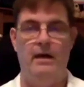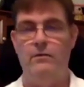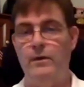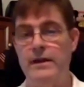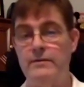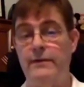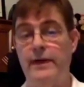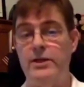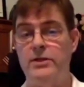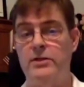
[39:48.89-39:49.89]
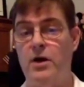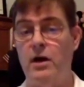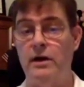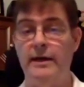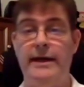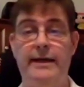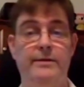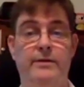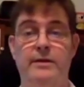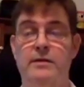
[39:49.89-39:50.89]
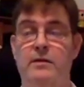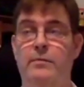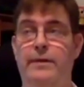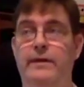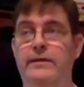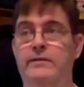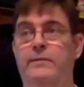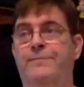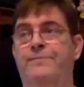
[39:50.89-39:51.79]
Reservations hard to get during slow periods.